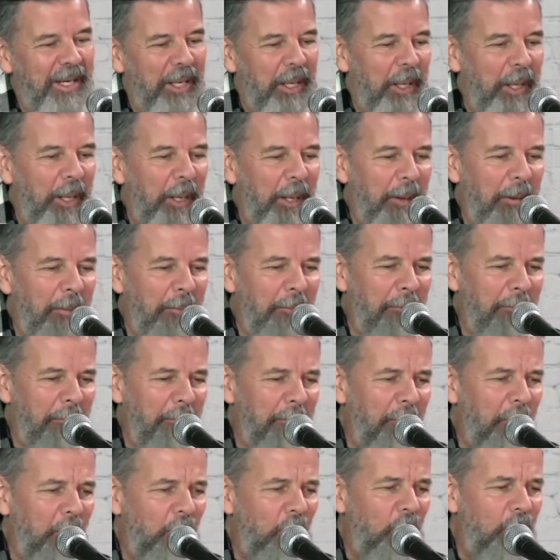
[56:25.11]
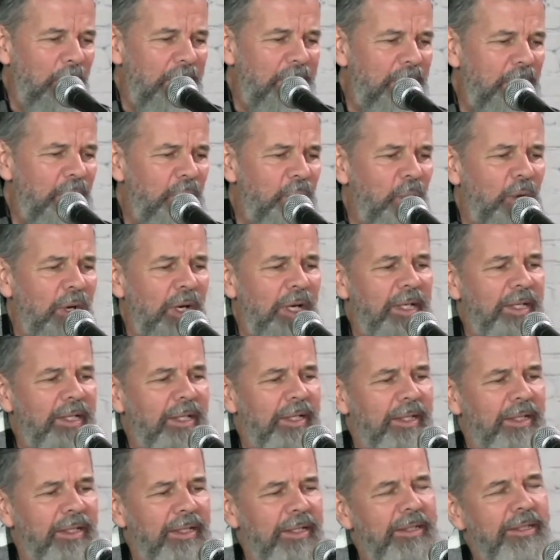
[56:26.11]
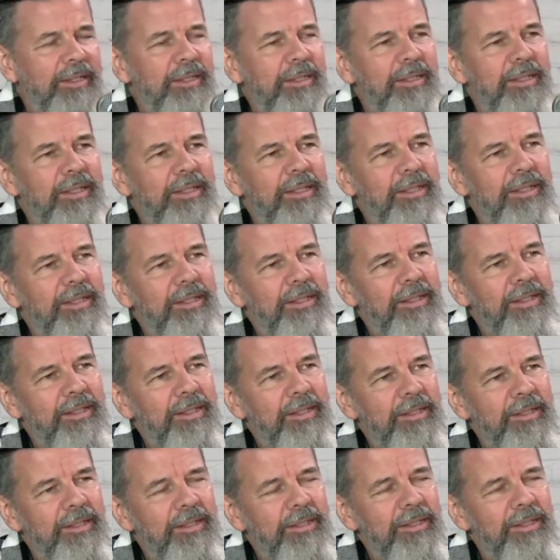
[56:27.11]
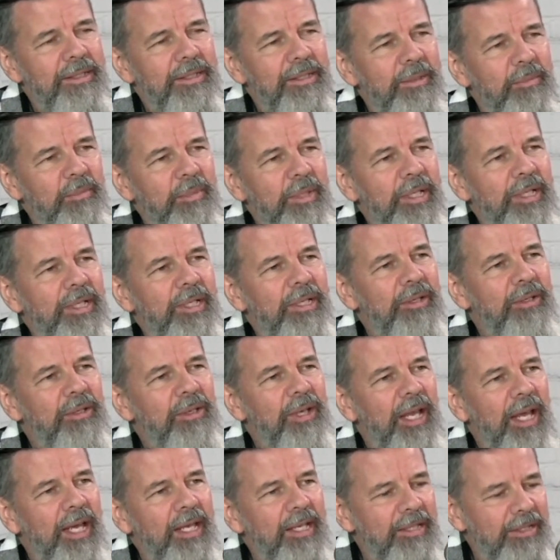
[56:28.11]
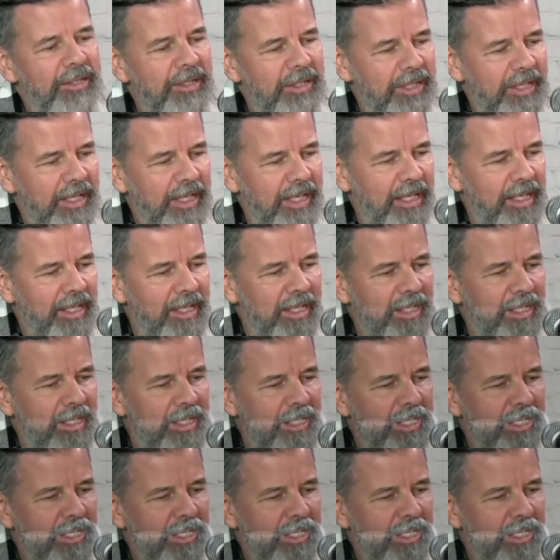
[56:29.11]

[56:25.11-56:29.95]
what do you want to be your legacy?